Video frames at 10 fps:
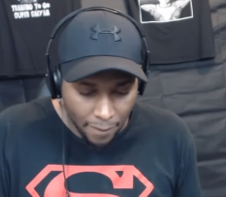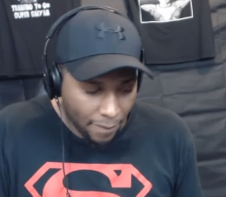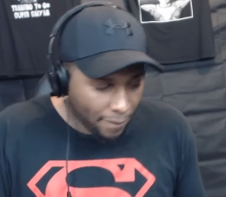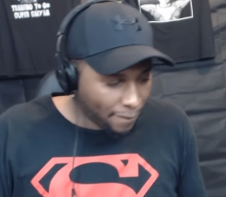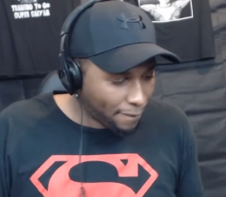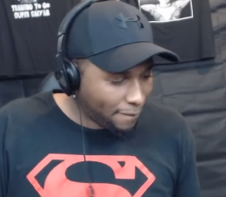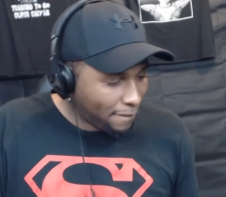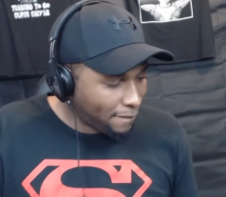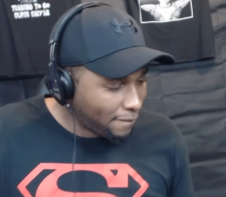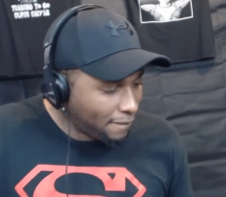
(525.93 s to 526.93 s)

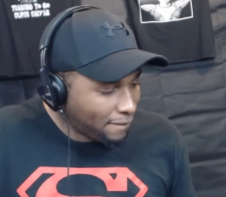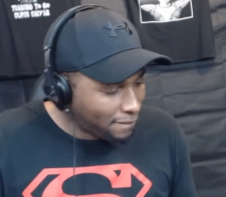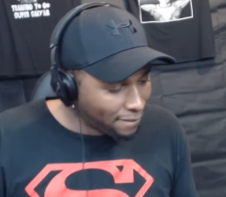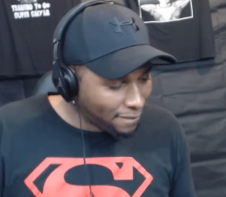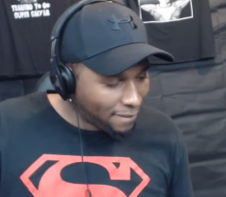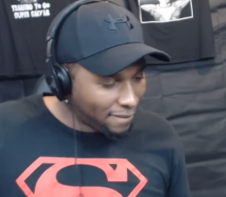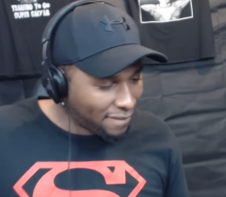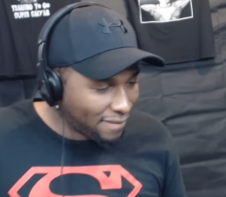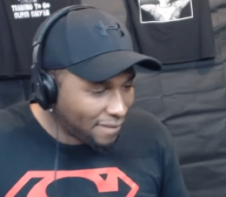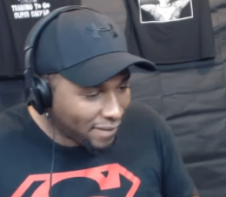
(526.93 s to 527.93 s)

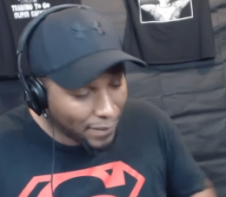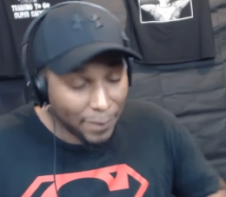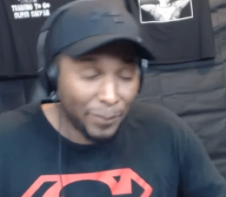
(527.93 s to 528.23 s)
Nothing is said.